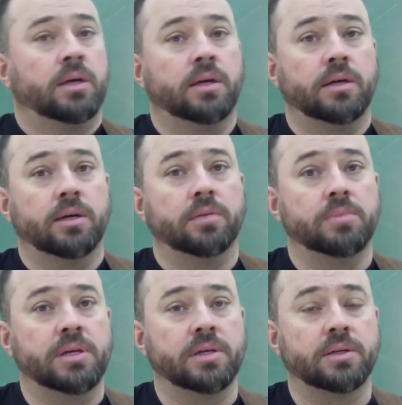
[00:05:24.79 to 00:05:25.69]

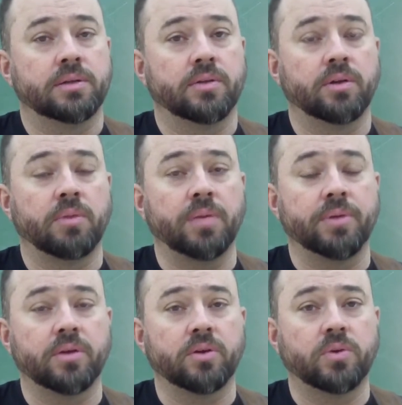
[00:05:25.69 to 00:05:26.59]
There might
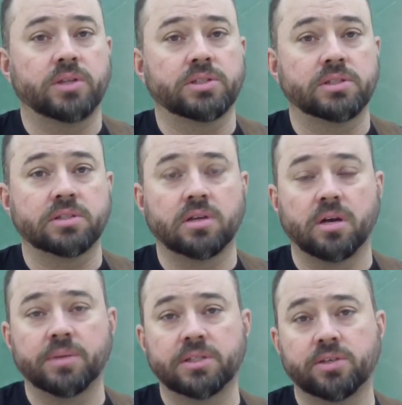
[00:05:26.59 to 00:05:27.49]
be other questions,
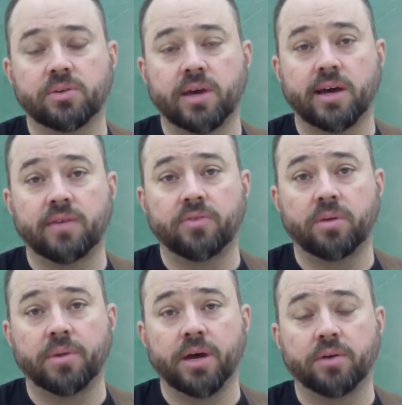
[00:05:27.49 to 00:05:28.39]
comments that you have
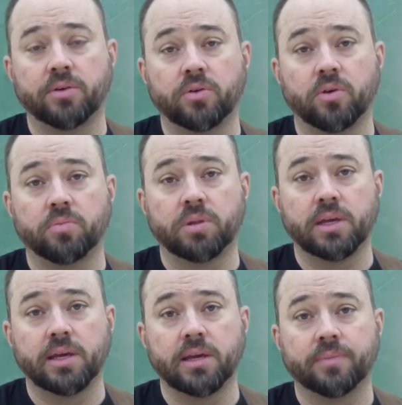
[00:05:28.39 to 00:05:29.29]
about your
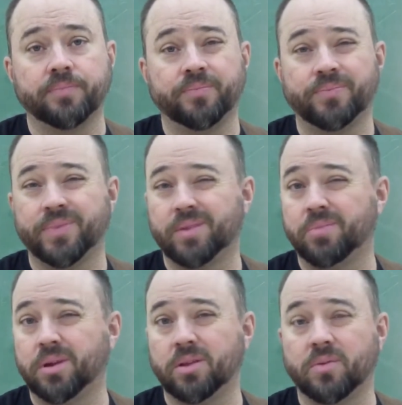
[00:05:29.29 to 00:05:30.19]
playing,
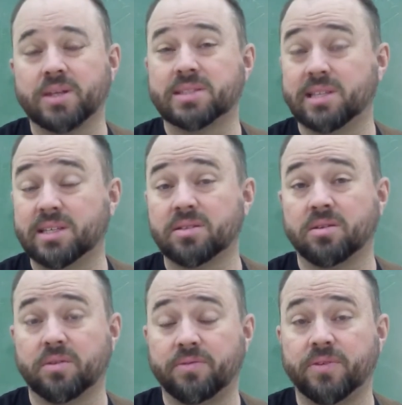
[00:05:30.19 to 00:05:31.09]
but otherwise these
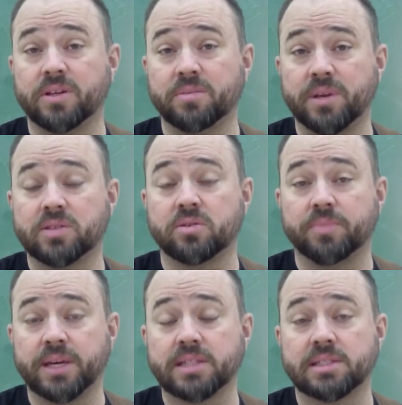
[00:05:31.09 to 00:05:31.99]
are the fundamental
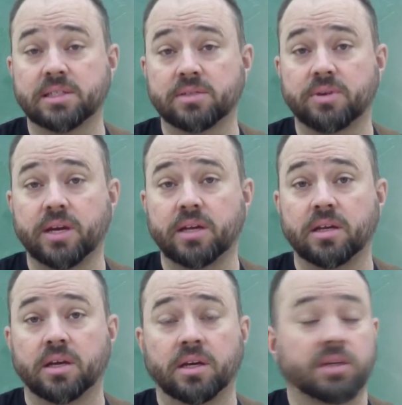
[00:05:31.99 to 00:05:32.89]
basics, right?